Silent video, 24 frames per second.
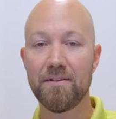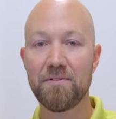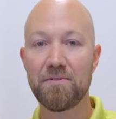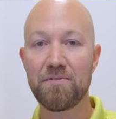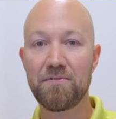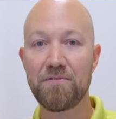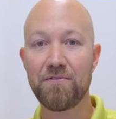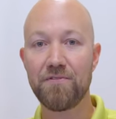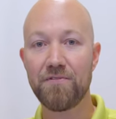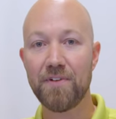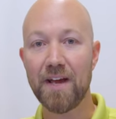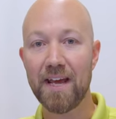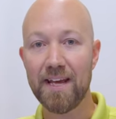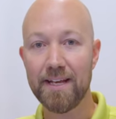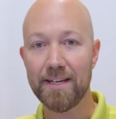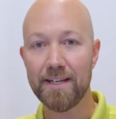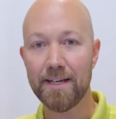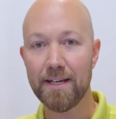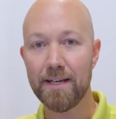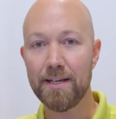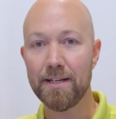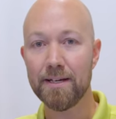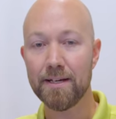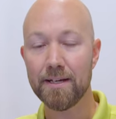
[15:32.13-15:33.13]

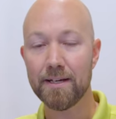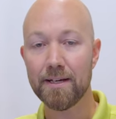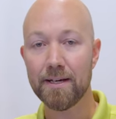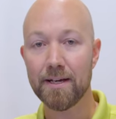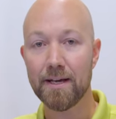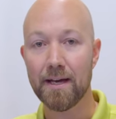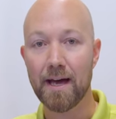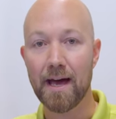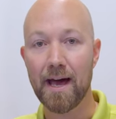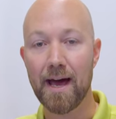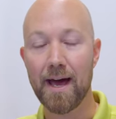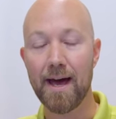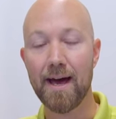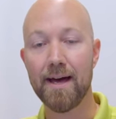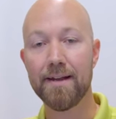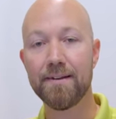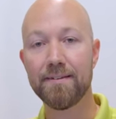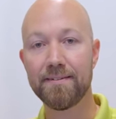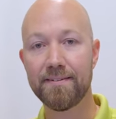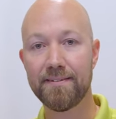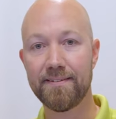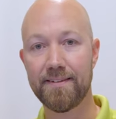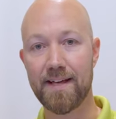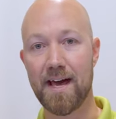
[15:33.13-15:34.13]
faded
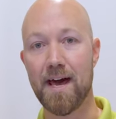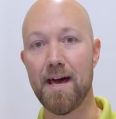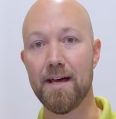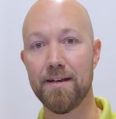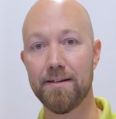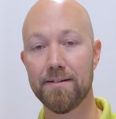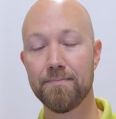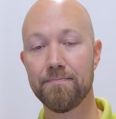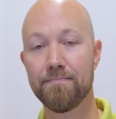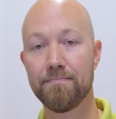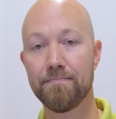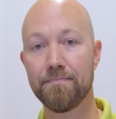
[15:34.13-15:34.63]
and sad,